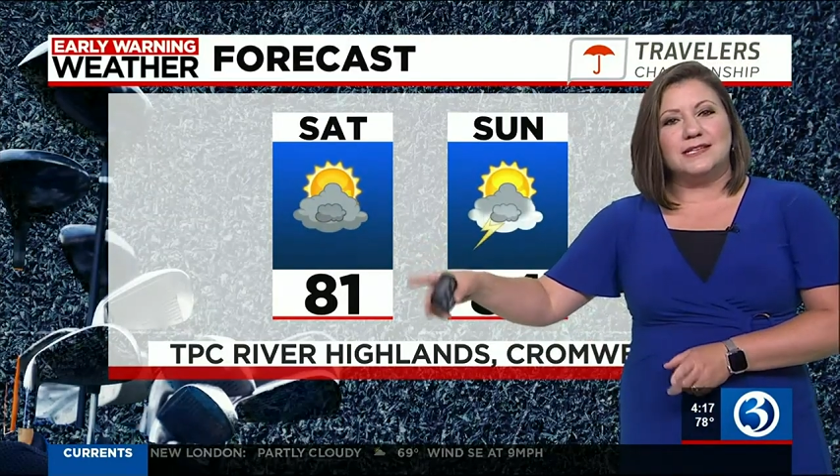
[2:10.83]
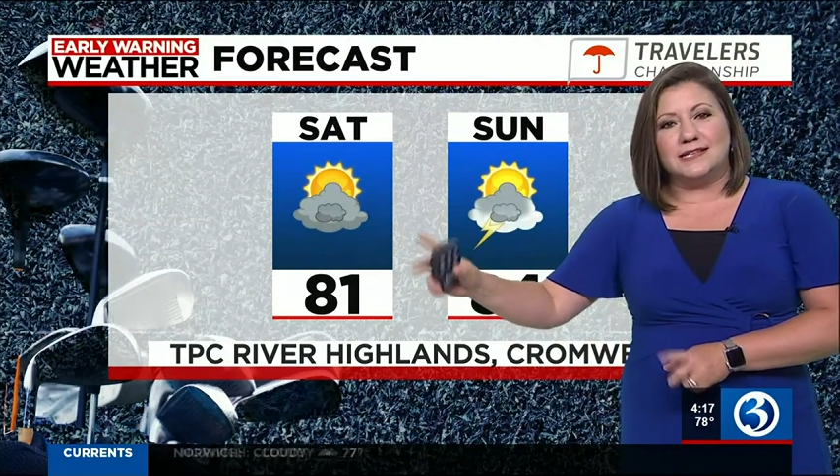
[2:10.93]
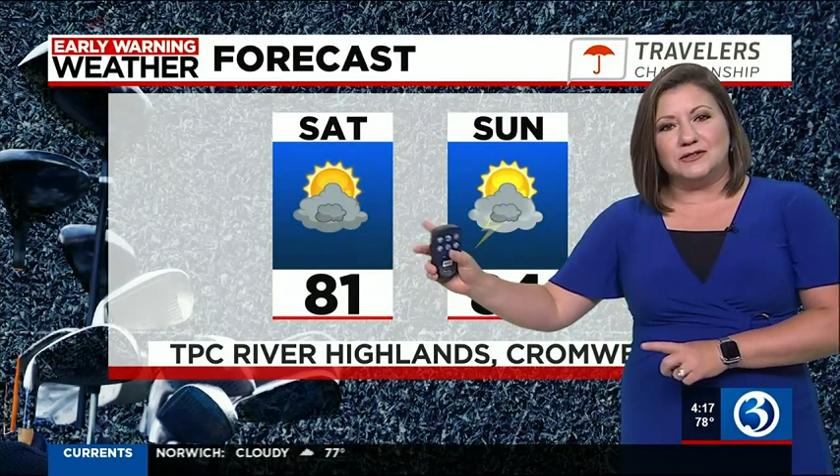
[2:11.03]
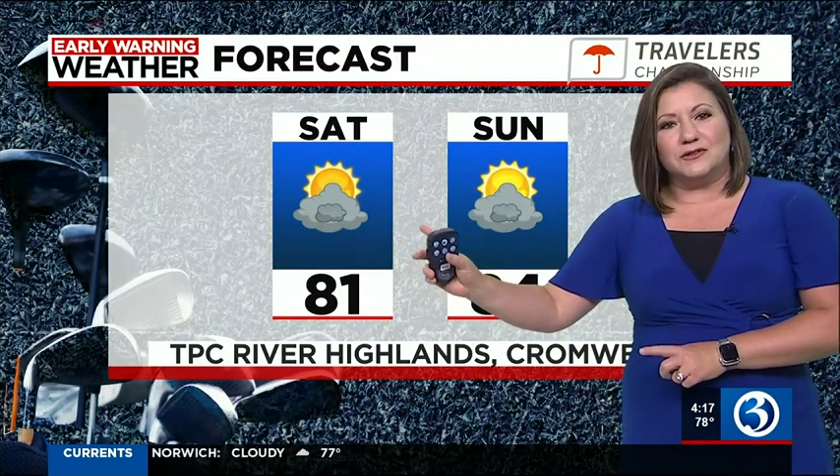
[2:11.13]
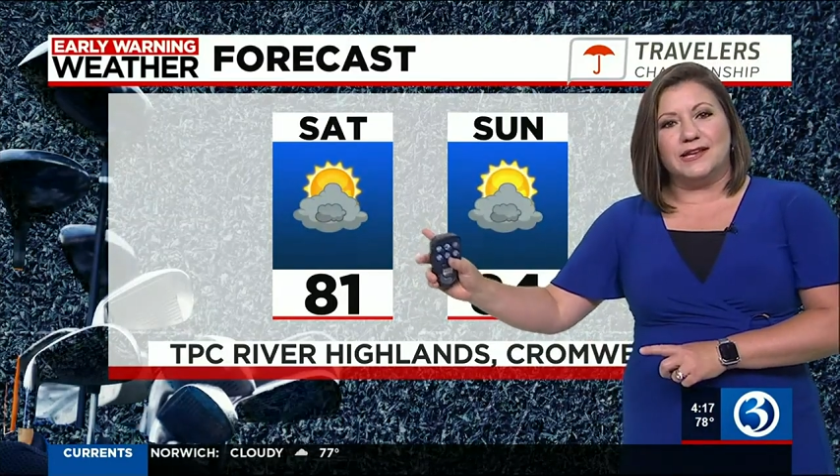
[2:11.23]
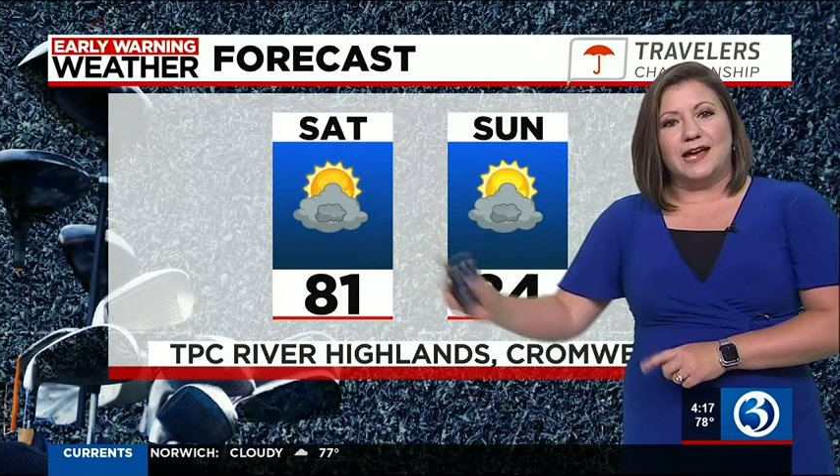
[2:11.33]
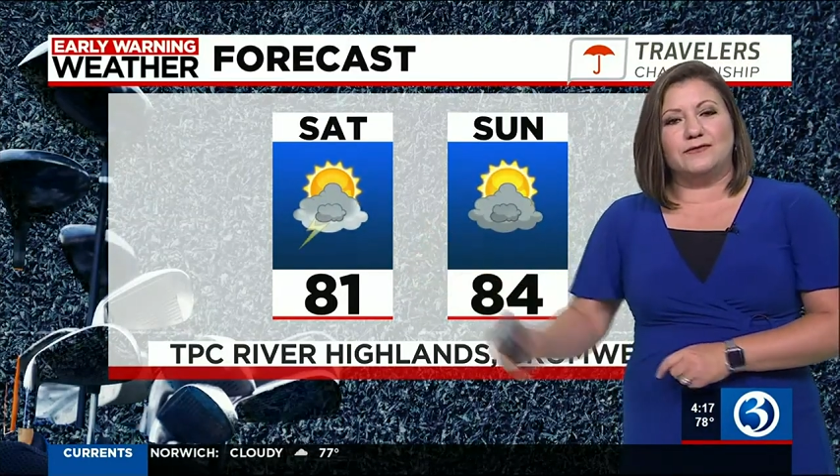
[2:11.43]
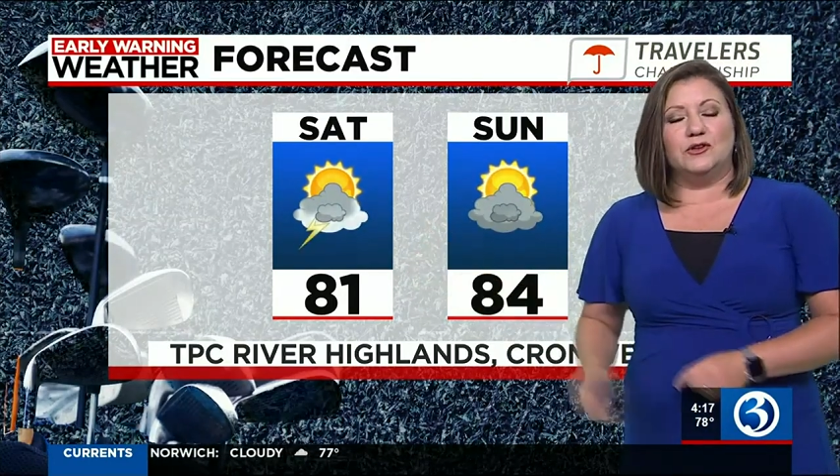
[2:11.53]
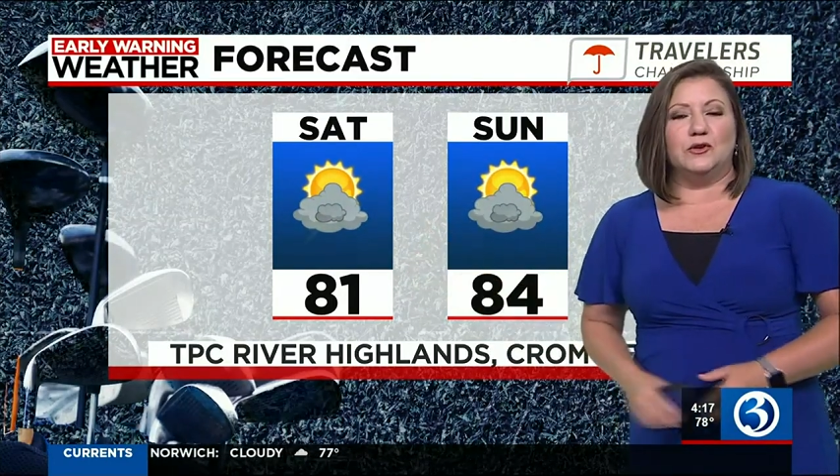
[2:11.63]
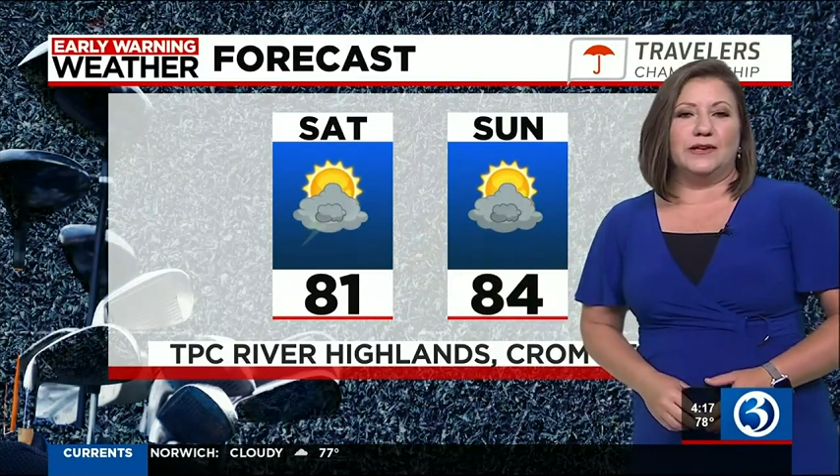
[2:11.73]
and then during the
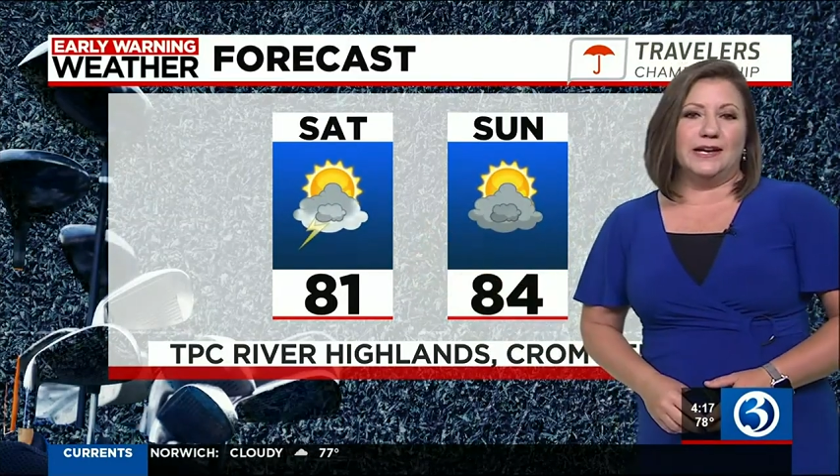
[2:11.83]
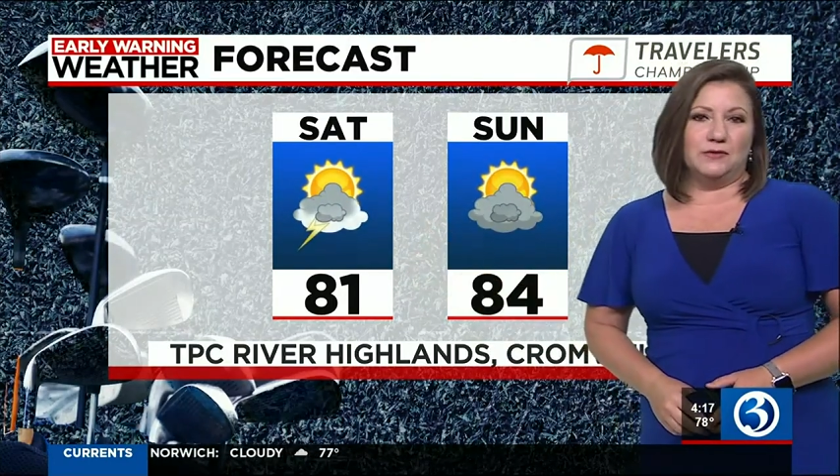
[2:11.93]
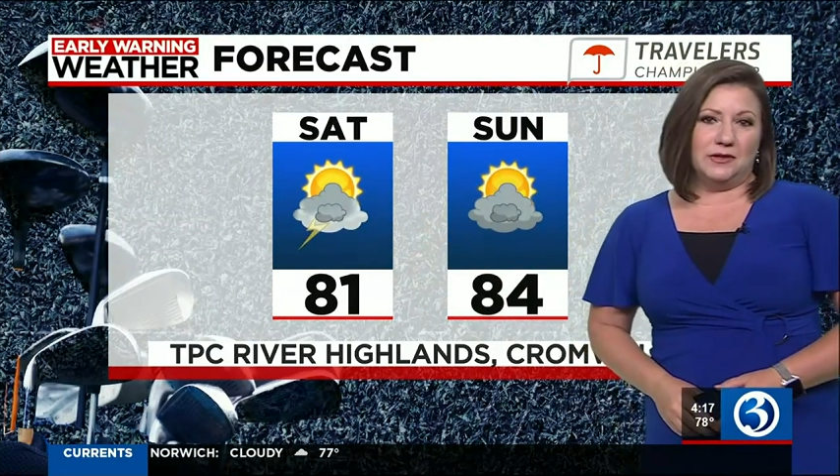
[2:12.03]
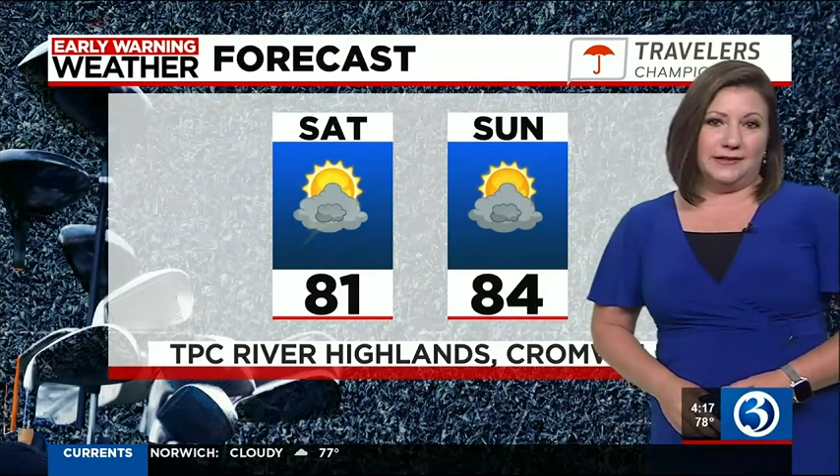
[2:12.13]
afternoon, can't Camarillo,